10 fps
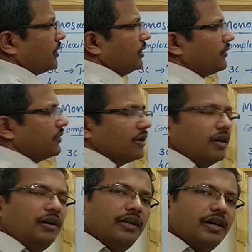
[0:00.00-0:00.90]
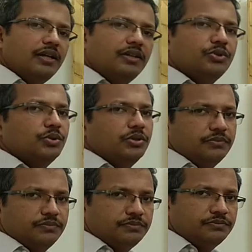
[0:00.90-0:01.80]
Glyceraldehyde sugar.
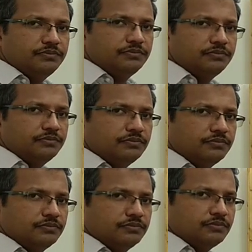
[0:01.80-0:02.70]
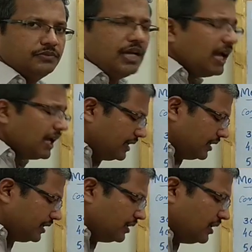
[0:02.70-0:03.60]

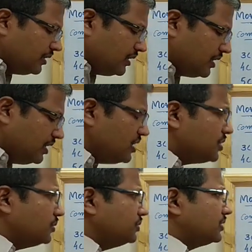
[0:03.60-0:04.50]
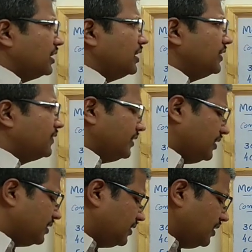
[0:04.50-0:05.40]
And the ketose is
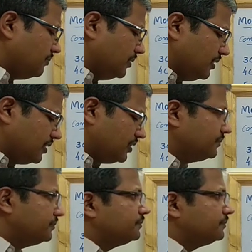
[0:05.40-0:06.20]
nothing but